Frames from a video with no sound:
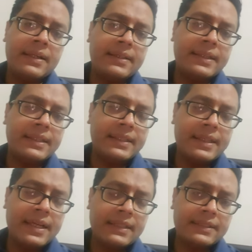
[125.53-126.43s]
Then
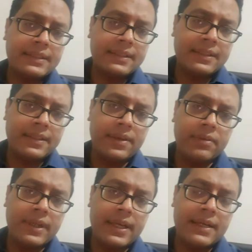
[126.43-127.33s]
they ask you
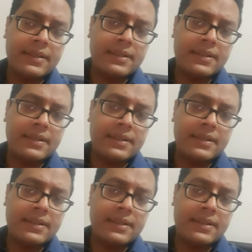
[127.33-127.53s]
that